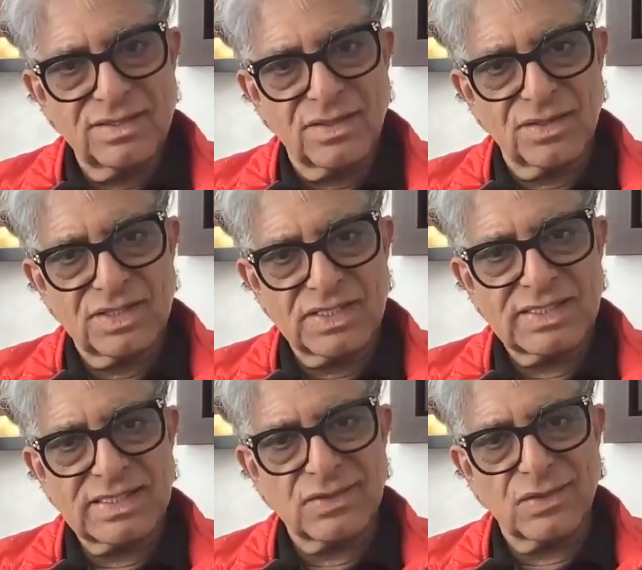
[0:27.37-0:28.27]
not
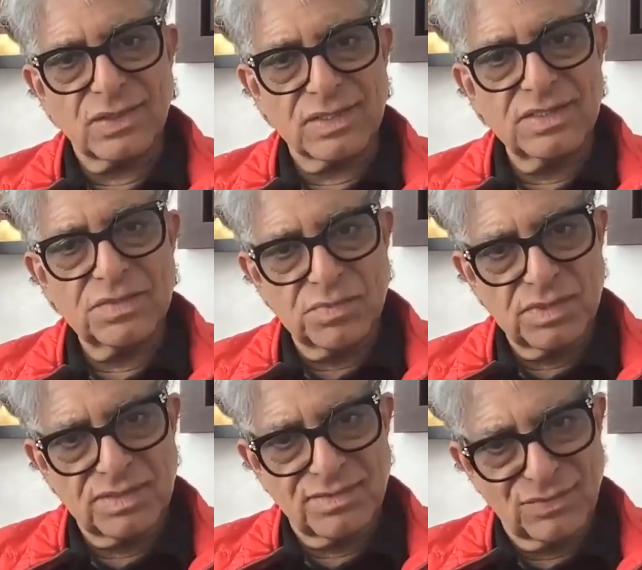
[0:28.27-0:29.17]
just as organs,
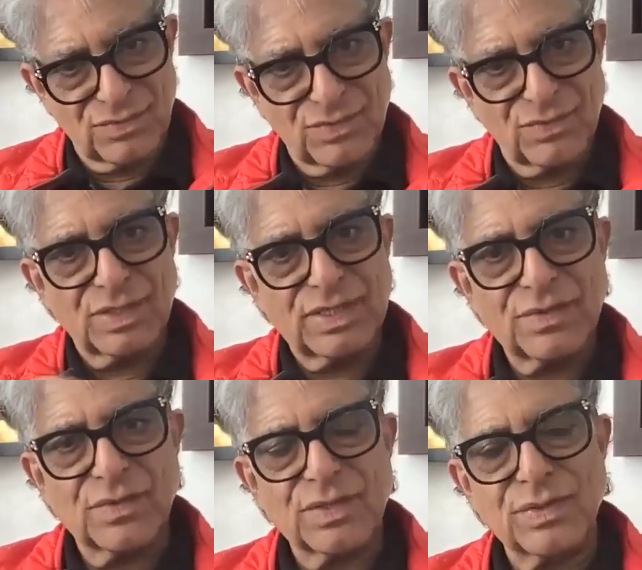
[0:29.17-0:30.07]
but what
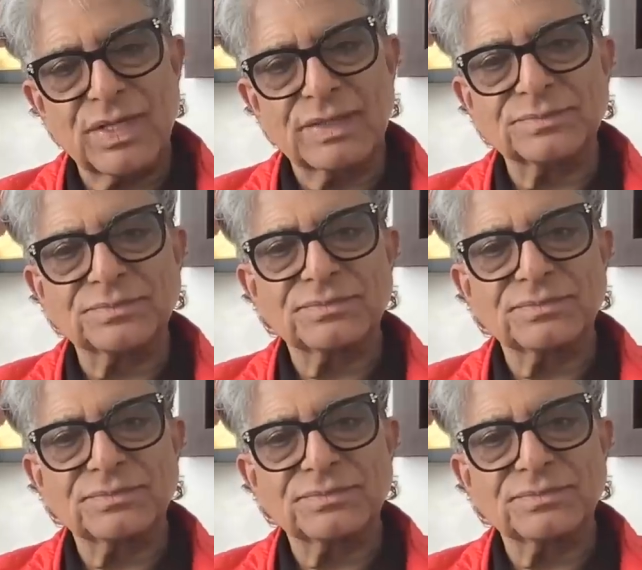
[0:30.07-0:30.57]
they were doing.